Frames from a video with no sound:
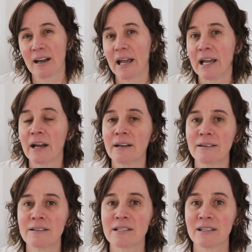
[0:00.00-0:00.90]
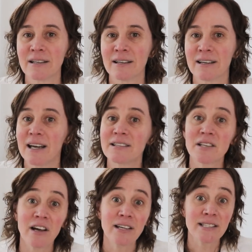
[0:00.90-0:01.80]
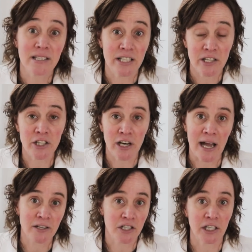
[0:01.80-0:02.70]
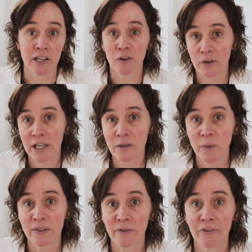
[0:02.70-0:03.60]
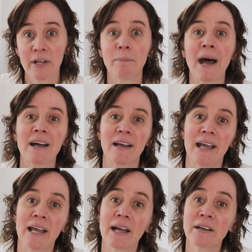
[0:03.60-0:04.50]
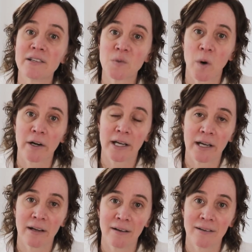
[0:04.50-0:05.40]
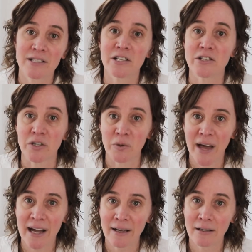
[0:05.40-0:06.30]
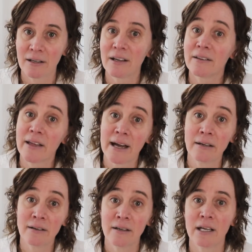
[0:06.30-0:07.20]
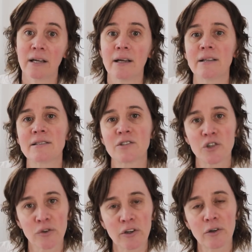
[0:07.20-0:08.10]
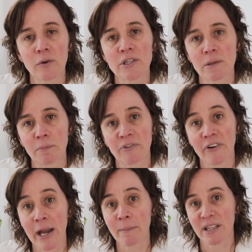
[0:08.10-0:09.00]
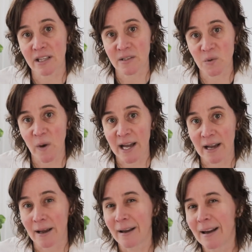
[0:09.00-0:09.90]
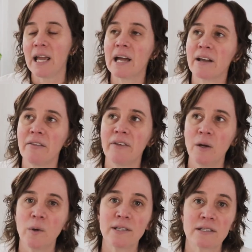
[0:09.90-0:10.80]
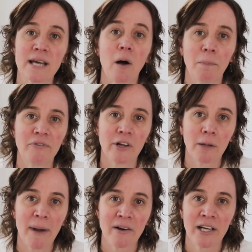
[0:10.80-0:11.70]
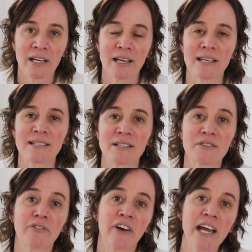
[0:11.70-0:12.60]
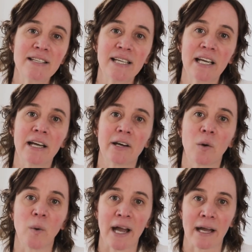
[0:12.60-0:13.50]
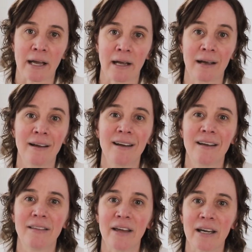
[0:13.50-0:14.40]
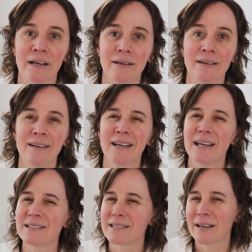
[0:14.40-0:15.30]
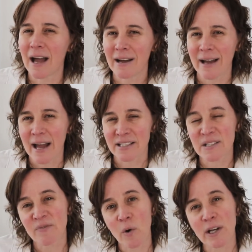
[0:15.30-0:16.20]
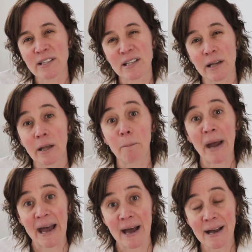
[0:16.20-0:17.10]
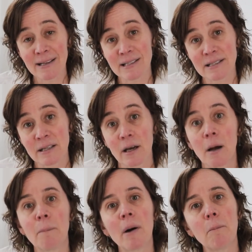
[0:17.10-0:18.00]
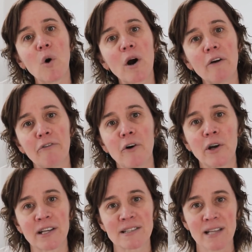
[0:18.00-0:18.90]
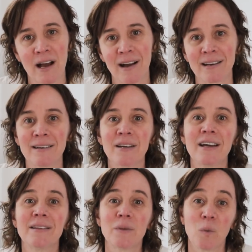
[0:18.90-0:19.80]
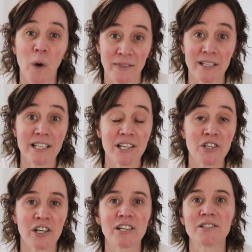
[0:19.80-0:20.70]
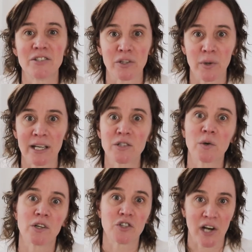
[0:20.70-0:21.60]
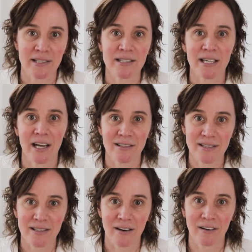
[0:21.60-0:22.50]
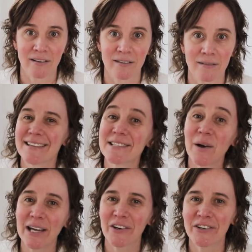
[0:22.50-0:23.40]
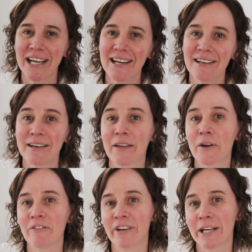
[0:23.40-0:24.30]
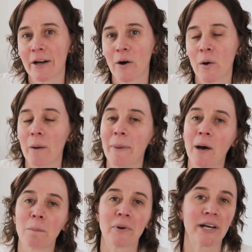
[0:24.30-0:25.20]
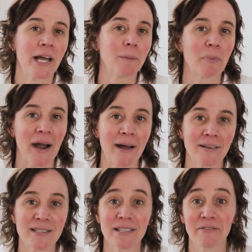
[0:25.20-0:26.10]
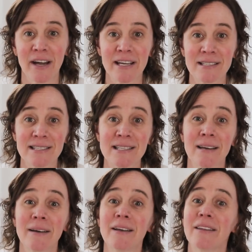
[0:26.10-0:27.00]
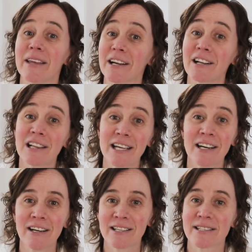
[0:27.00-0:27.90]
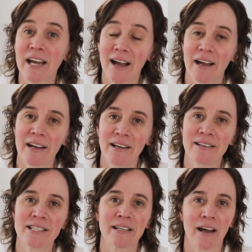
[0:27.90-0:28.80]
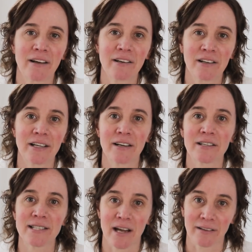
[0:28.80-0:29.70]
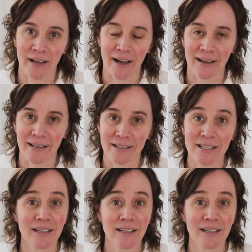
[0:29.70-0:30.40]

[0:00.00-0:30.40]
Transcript: And as long as the teacher actually agreed with the feedback and is working to do that, then it's true to frame it this way. And I think what's helpful about it is it's phrasing it in a way that is not as focused on the past, but more focused on what the teacher is doing to address the concern. So I created another video about Brené Brown's advice that clear is kind and unclear is unkind.